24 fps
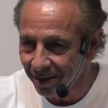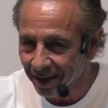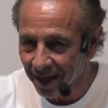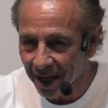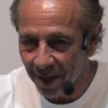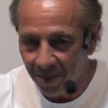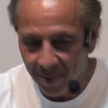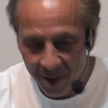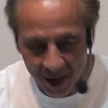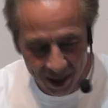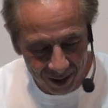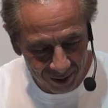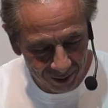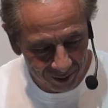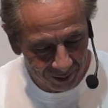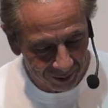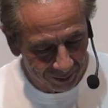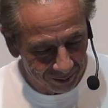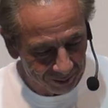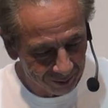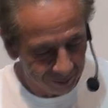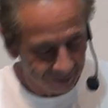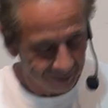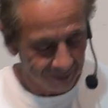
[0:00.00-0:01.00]
Amen?
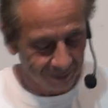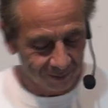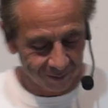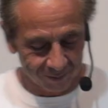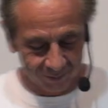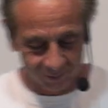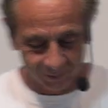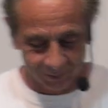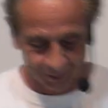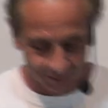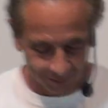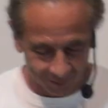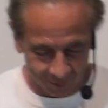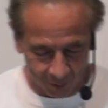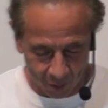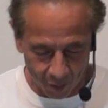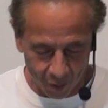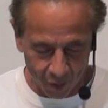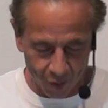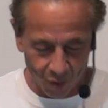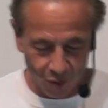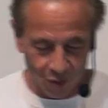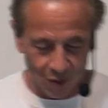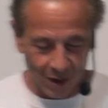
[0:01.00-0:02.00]

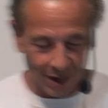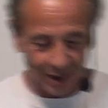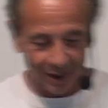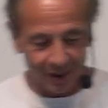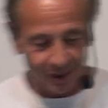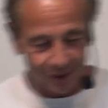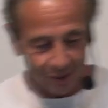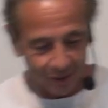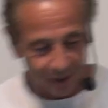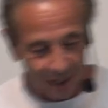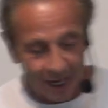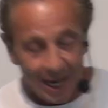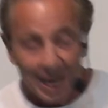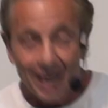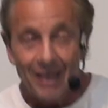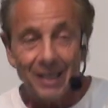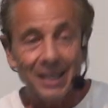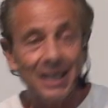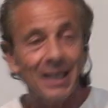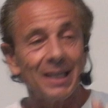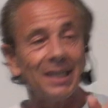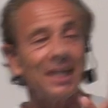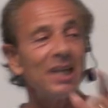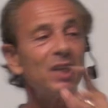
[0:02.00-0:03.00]
Oh, hallelujah.
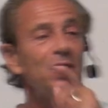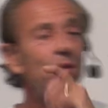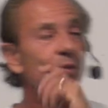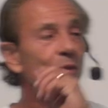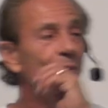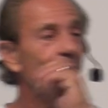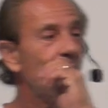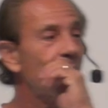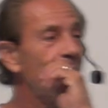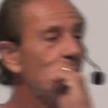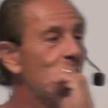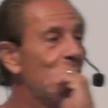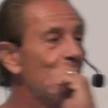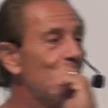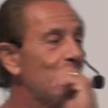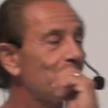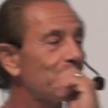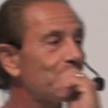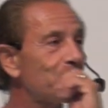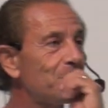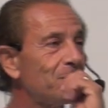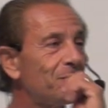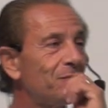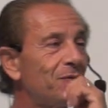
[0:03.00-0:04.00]
See, that's where
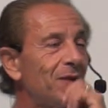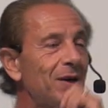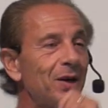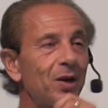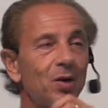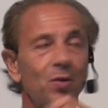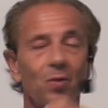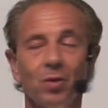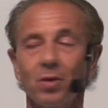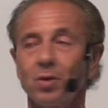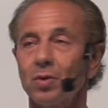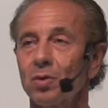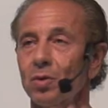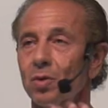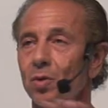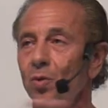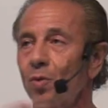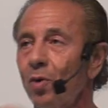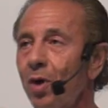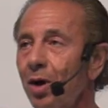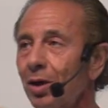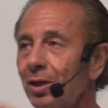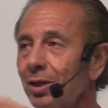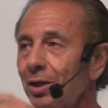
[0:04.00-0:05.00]
people, you find out whether they're
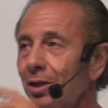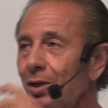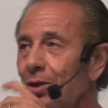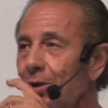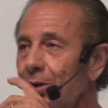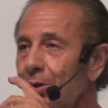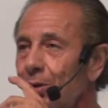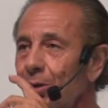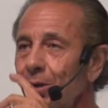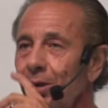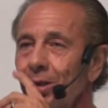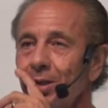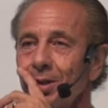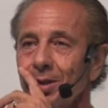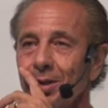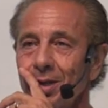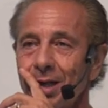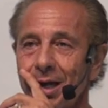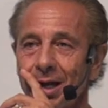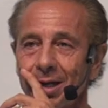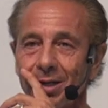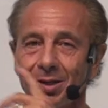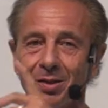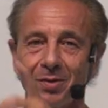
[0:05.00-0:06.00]
walking in the anointing or
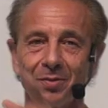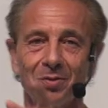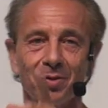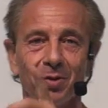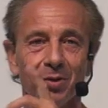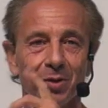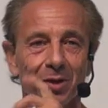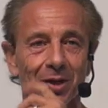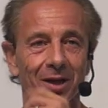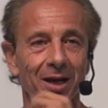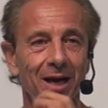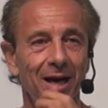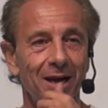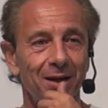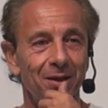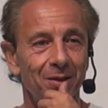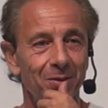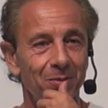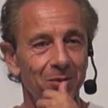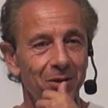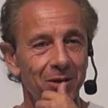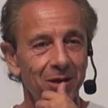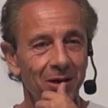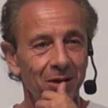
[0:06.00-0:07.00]
not, is if they're denying
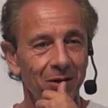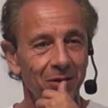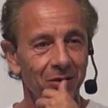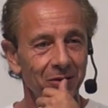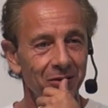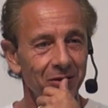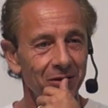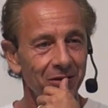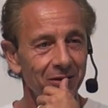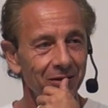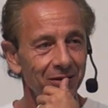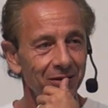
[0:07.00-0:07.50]
themselves.